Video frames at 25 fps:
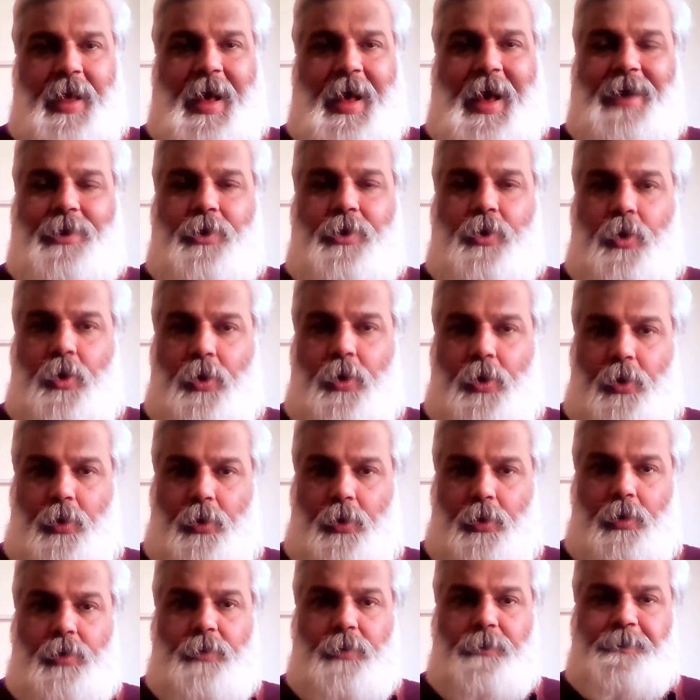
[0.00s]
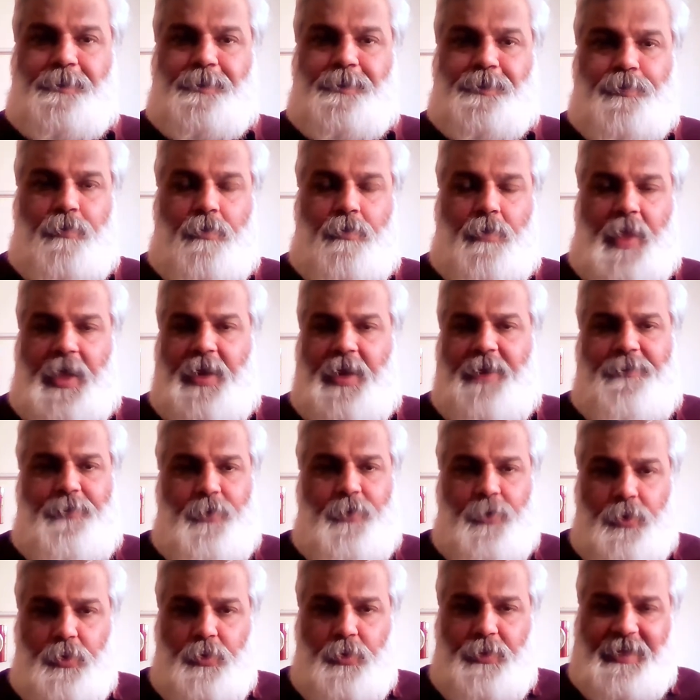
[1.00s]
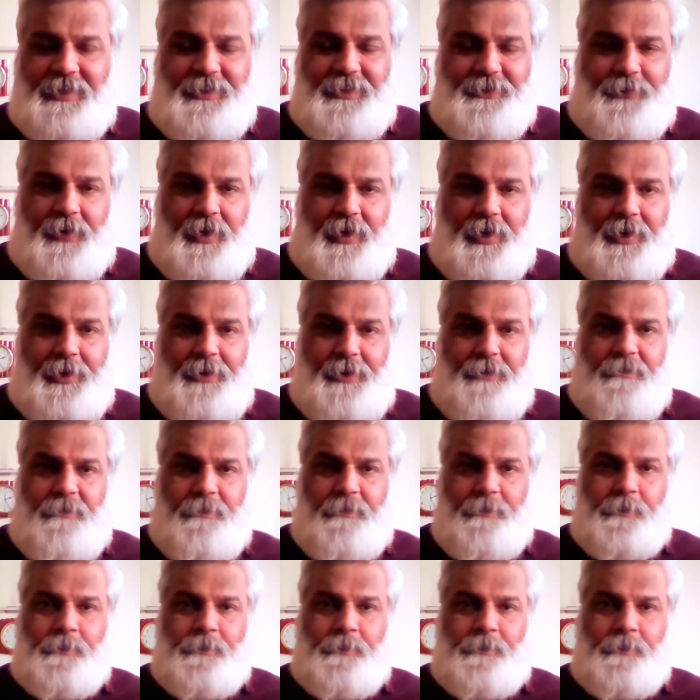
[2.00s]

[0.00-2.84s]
at all, and if you do, that's fine.